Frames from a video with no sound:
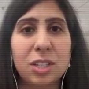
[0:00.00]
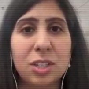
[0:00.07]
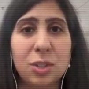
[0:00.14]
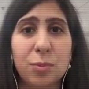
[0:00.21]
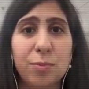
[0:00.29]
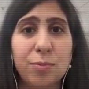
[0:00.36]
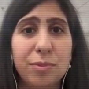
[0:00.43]
And
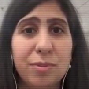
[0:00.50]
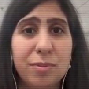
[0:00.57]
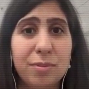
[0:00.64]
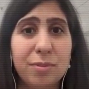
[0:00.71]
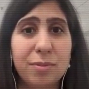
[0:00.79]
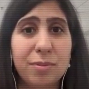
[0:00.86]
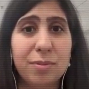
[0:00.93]
so
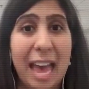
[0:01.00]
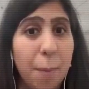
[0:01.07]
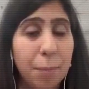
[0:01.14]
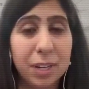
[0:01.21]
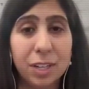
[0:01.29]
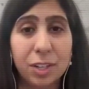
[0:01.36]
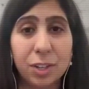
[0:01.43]
things
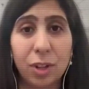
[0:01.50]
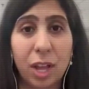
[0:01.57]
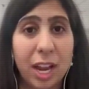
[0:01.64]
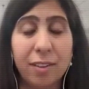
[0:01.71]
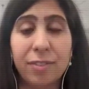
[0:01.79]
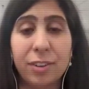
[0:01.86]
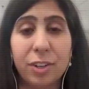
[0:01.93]
happen in your
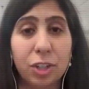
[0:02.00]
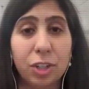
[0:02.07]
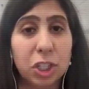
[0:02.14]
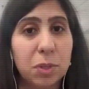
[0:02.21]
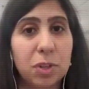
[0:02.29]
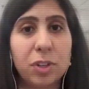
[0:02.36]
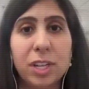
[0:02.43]
life and your
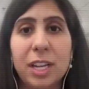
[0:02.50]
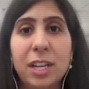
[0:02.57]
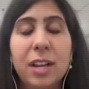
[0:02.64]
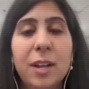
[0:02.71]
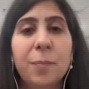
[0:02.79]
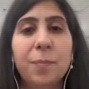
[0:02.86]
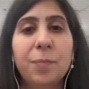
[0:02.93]
community